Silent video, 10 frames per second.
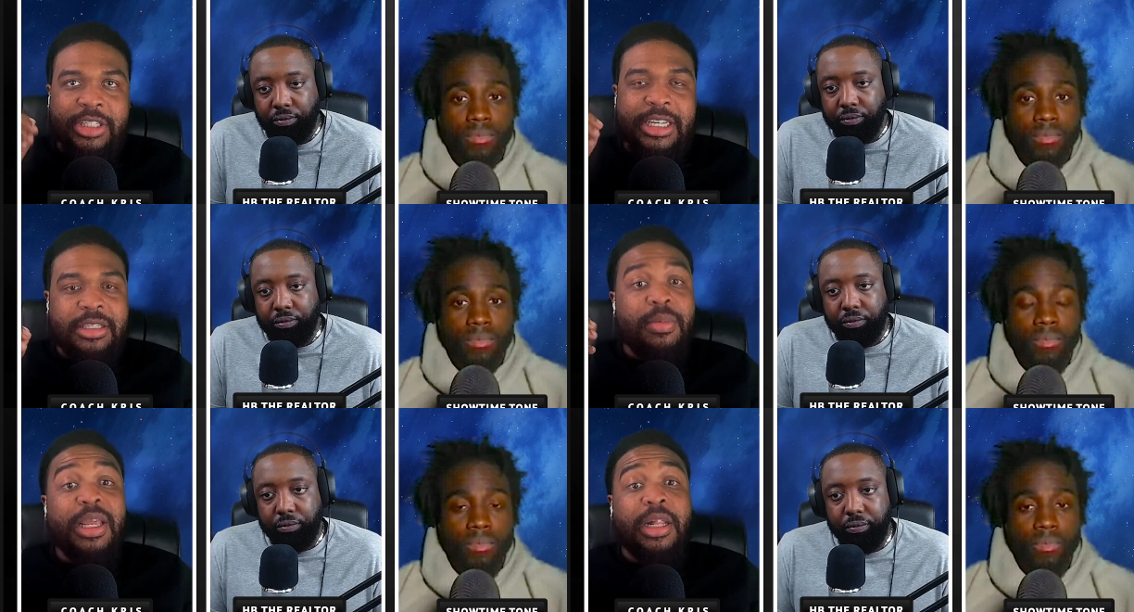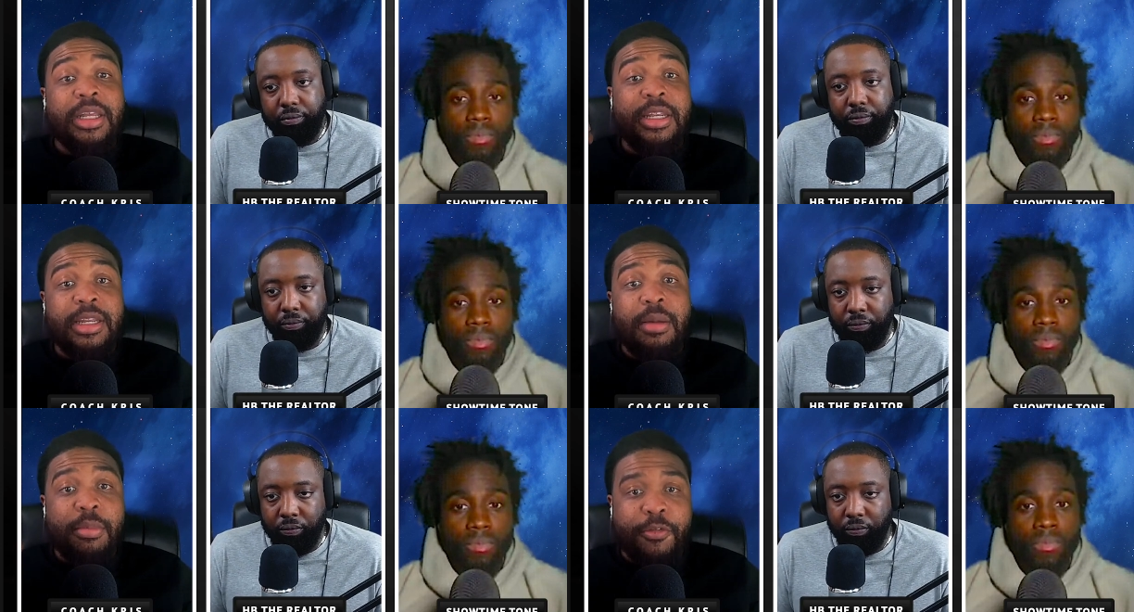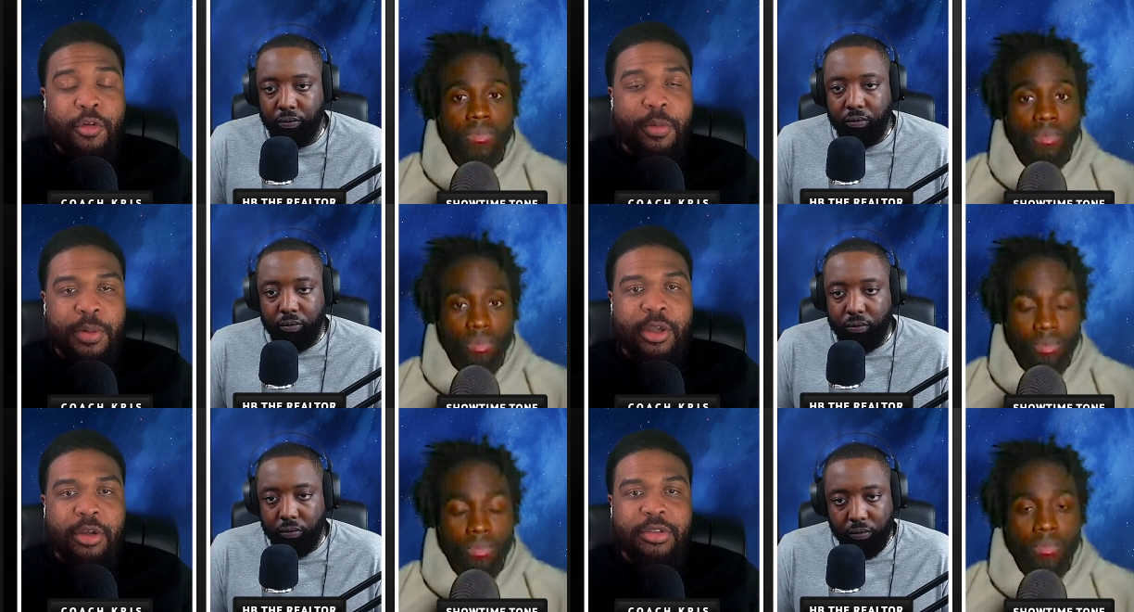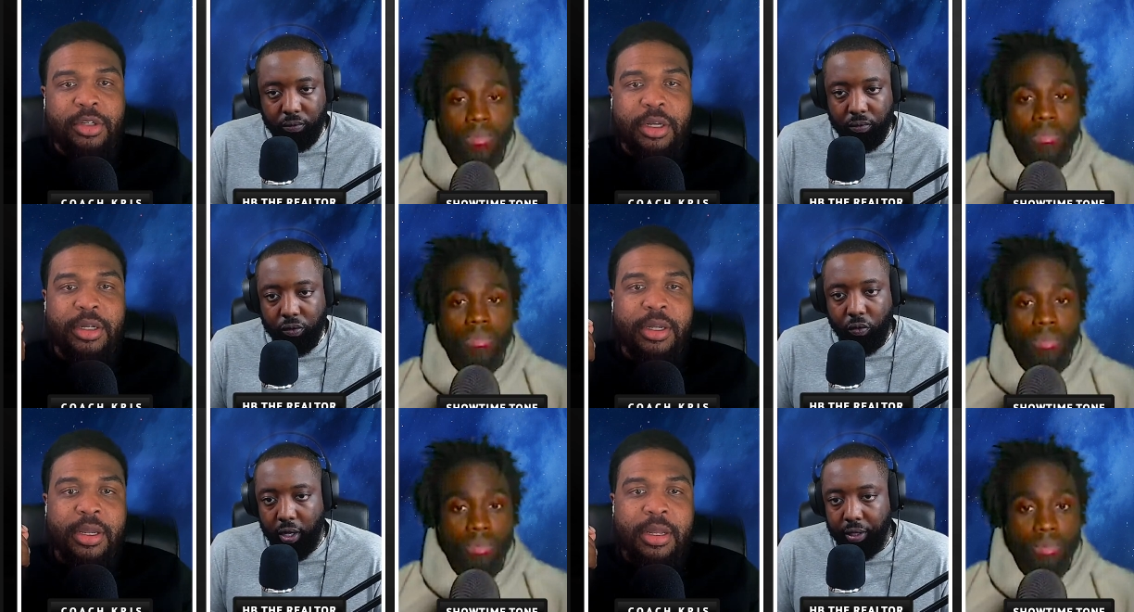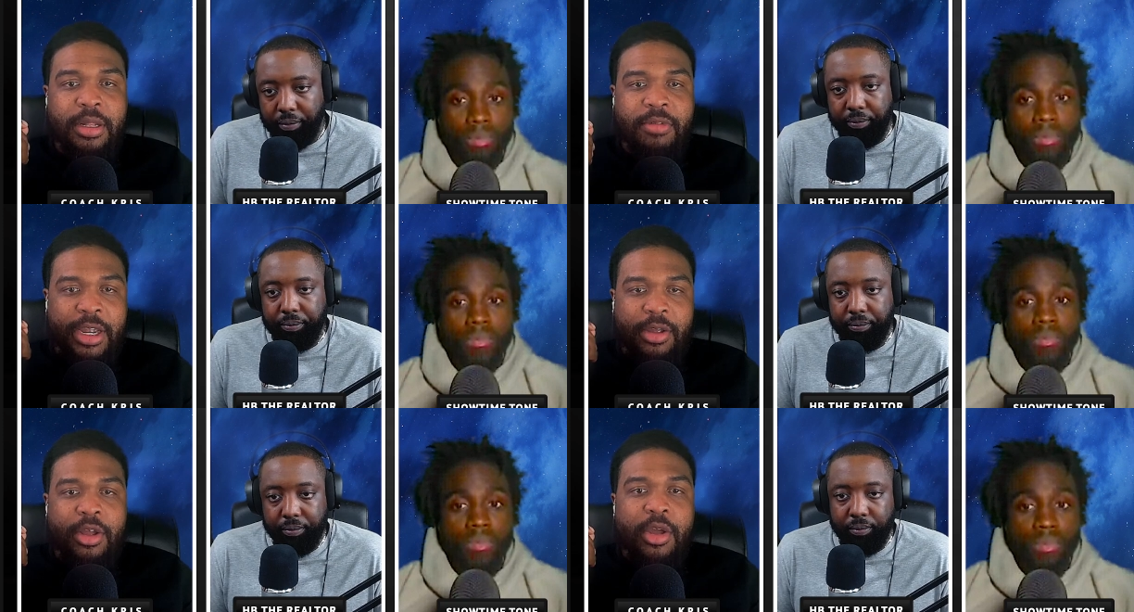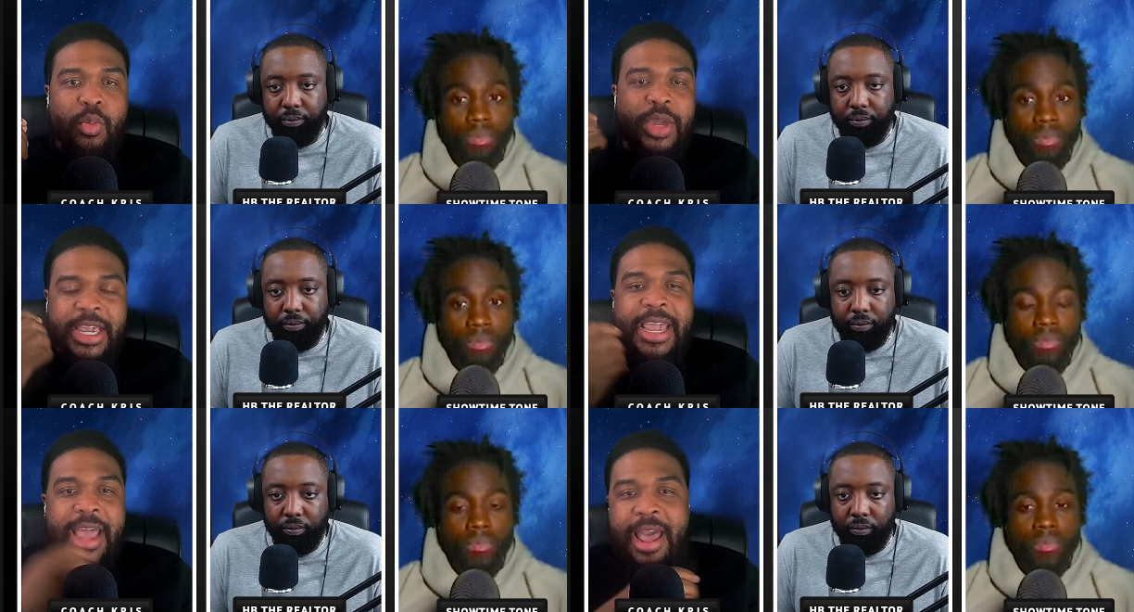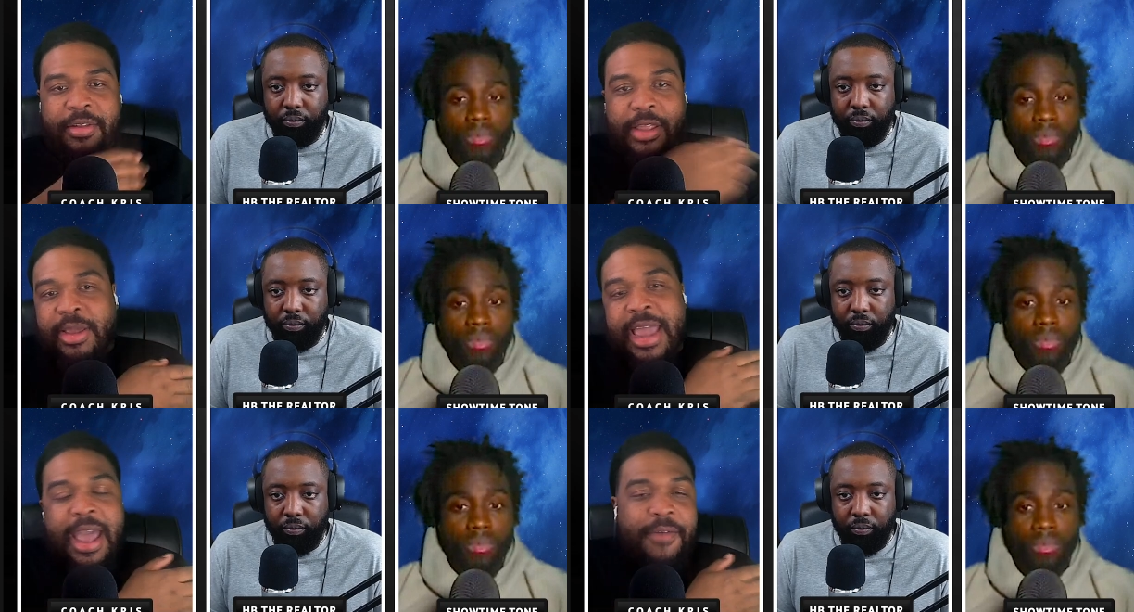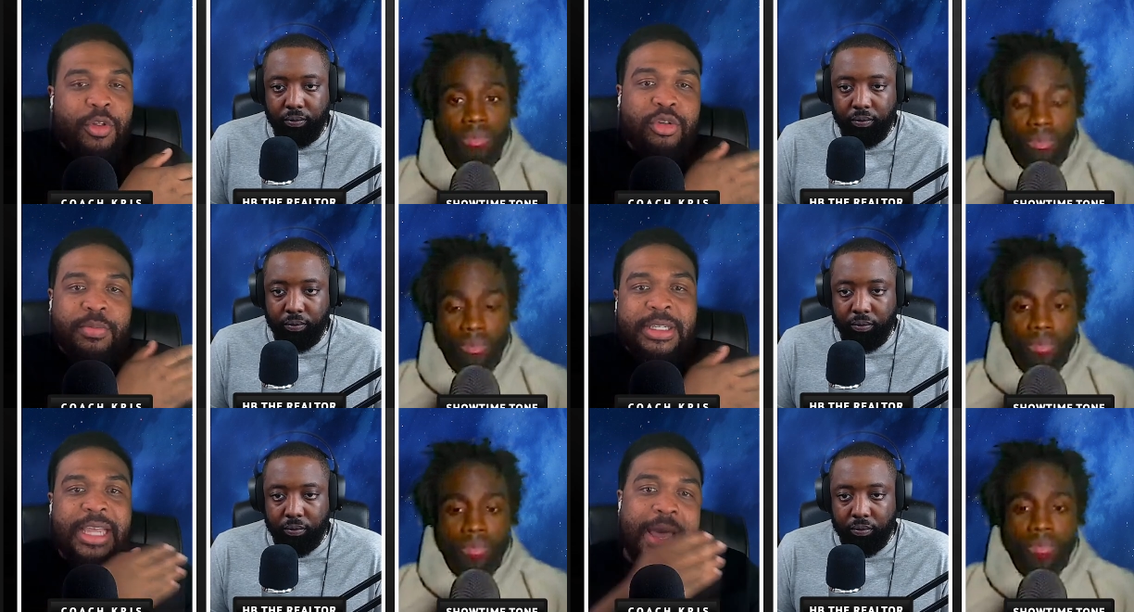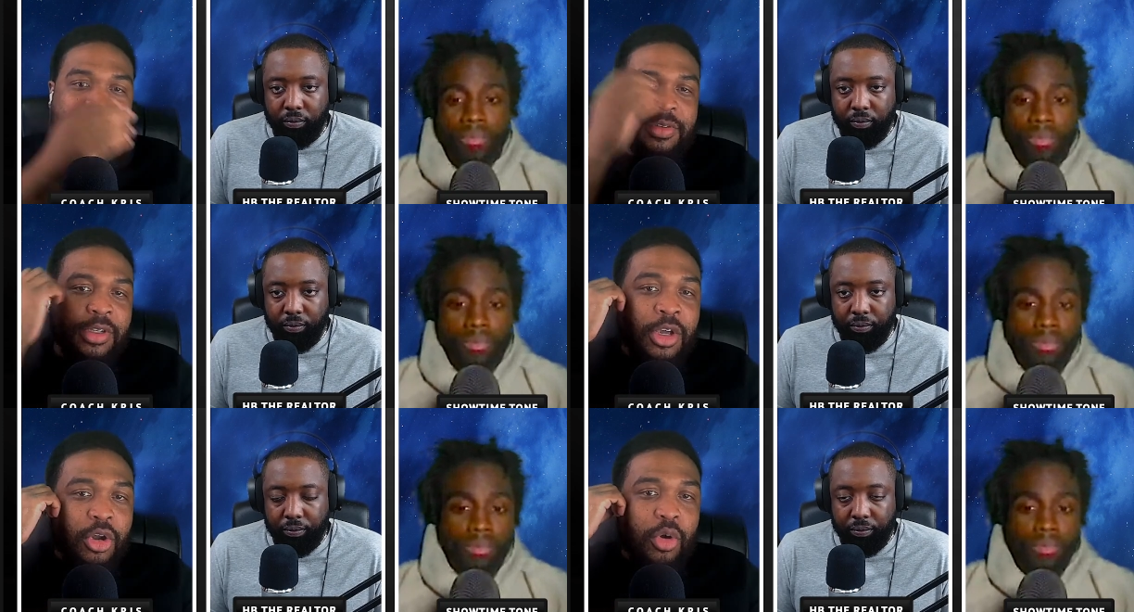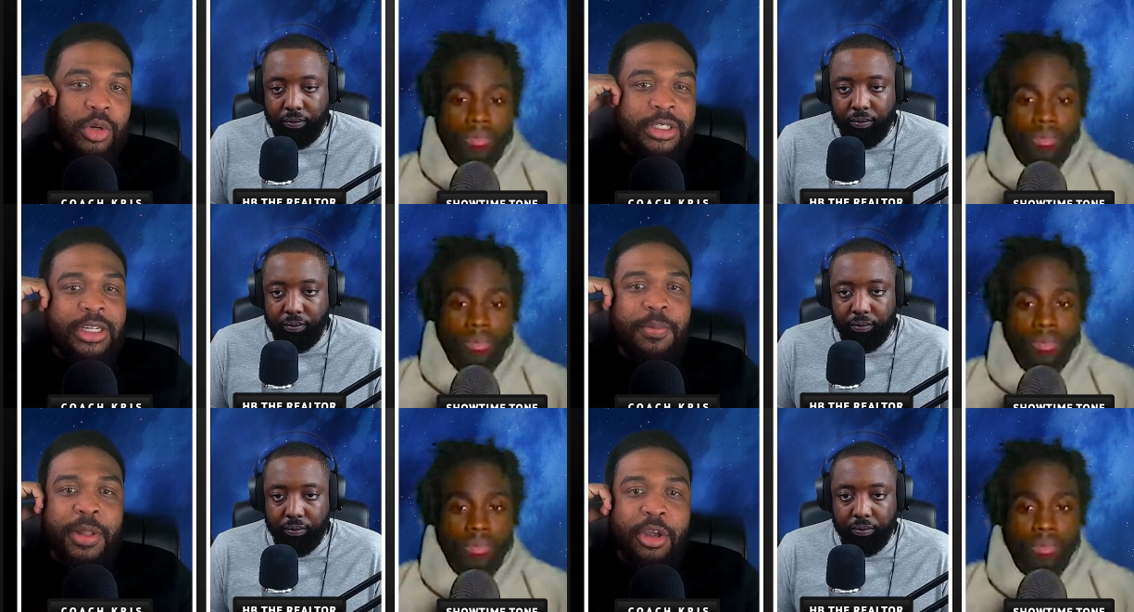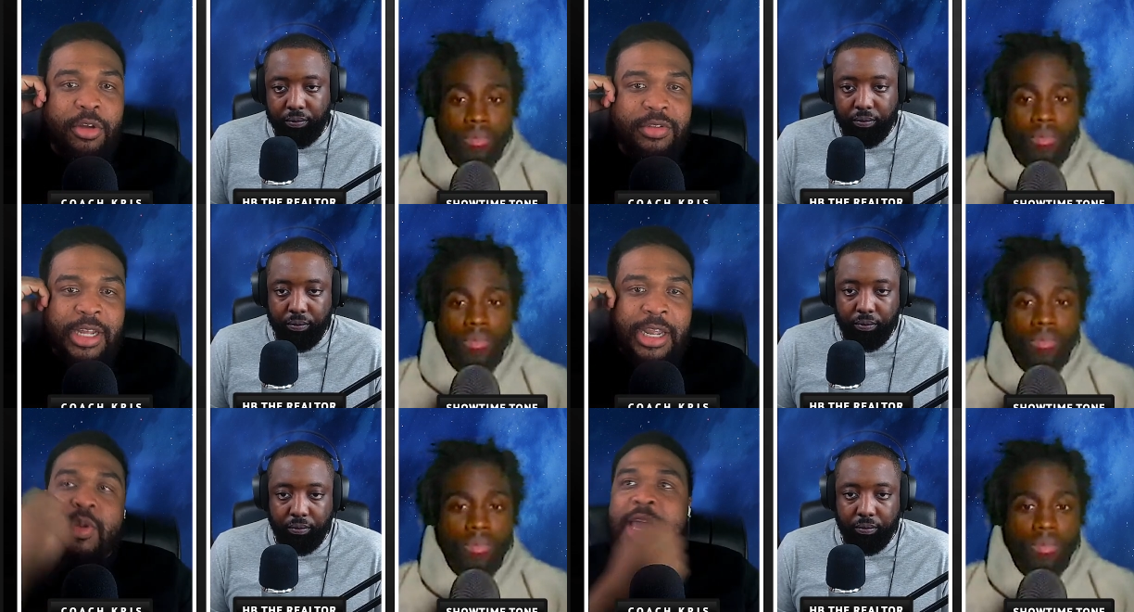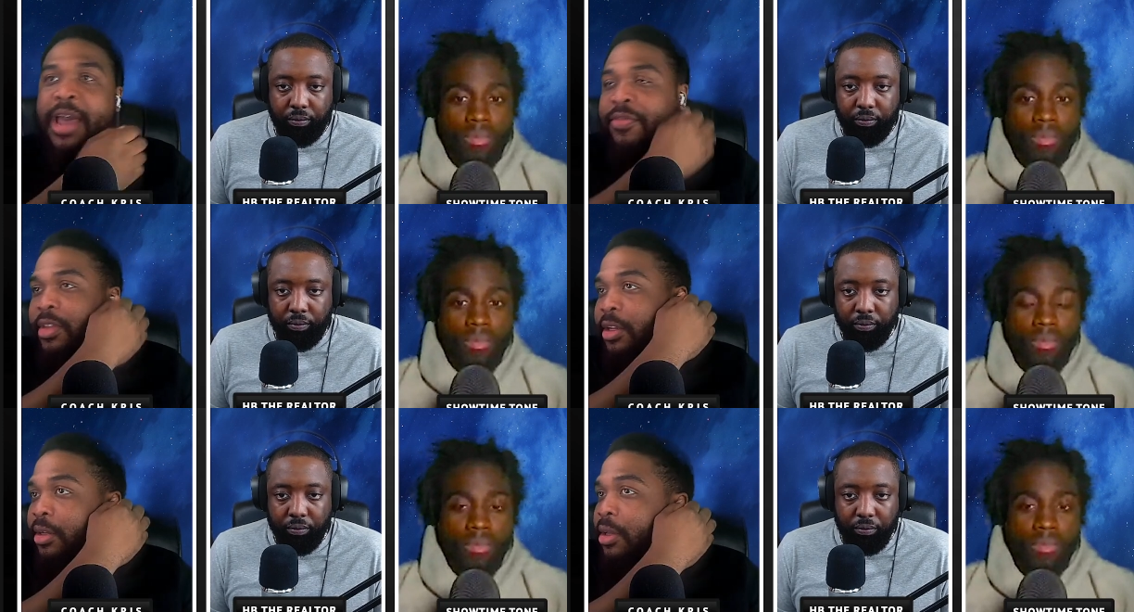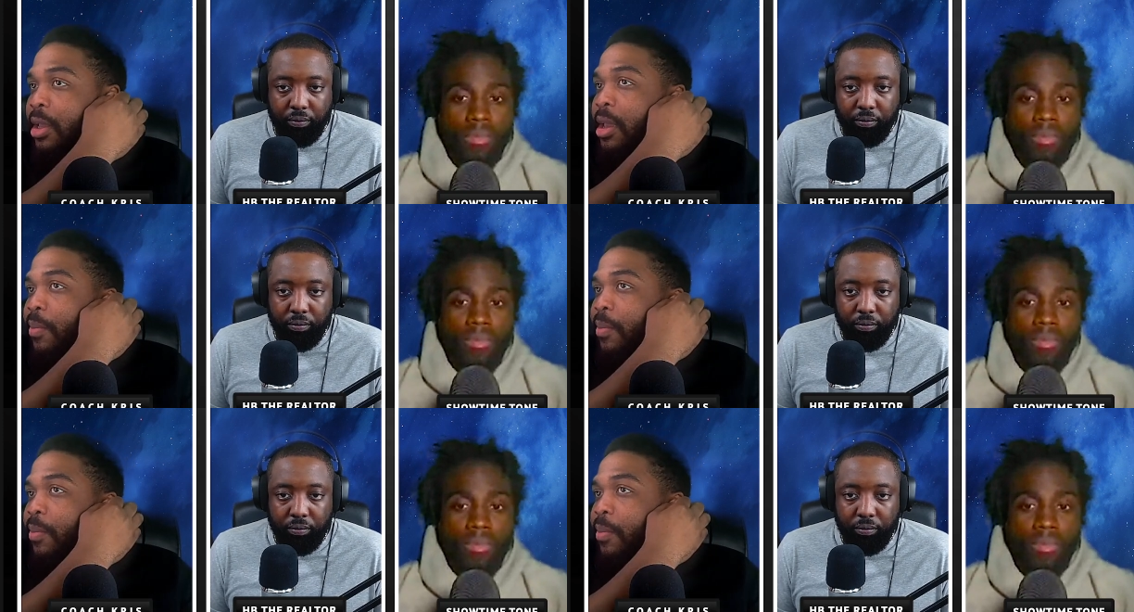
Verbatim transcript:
Speaker 1: just need to be cleaned up before the playoffs start. Right. Right. We can't have they can't have those mishaps going into the playoffs. Like we have to